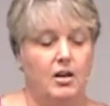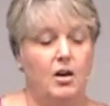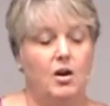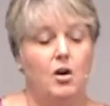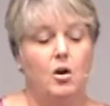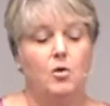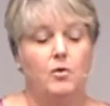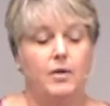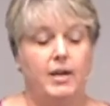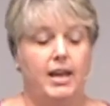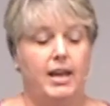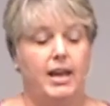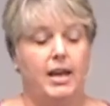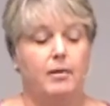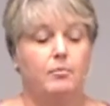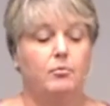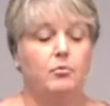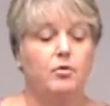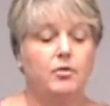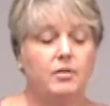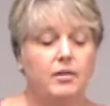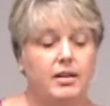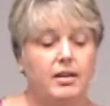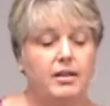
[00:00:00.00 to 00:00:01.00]
okay, I'm
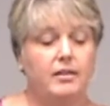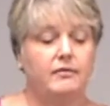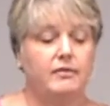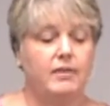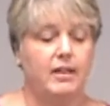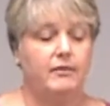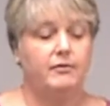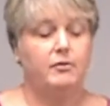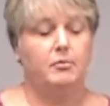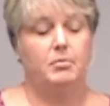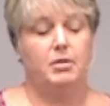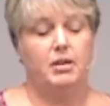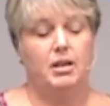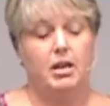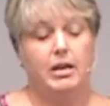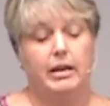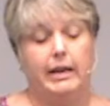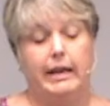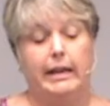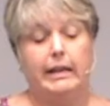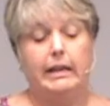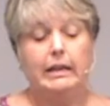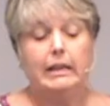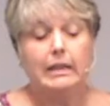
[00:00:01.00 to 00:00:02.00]
worthy of love and
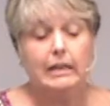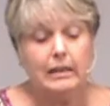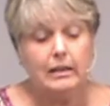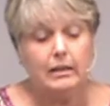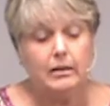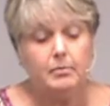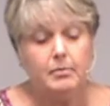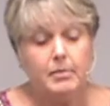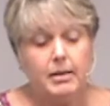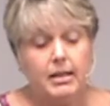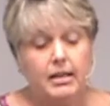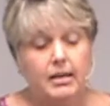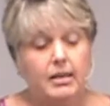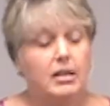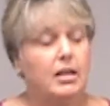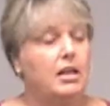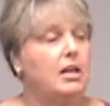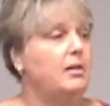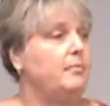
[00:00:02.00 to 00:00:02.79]
belonging a little bit,